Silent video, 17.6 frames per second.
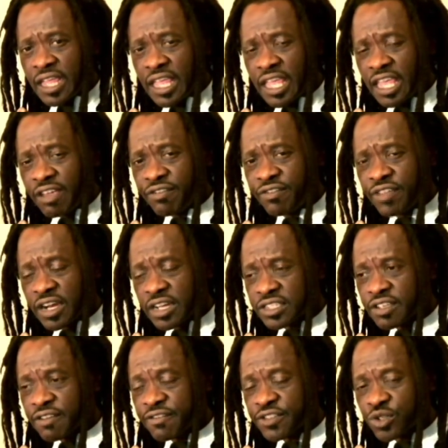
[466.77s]
If there
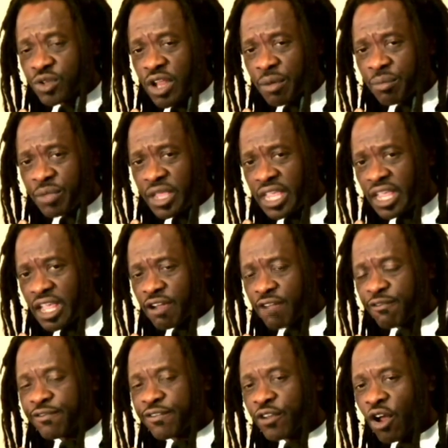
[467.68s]
is a tsunami, a
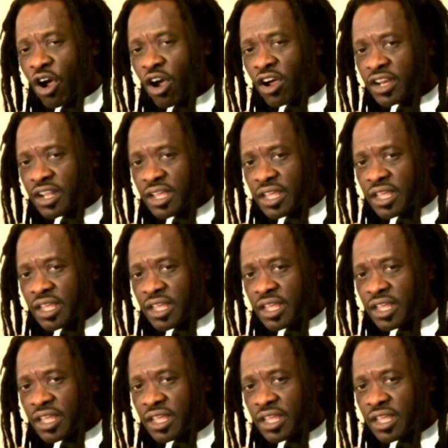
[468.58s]
flood,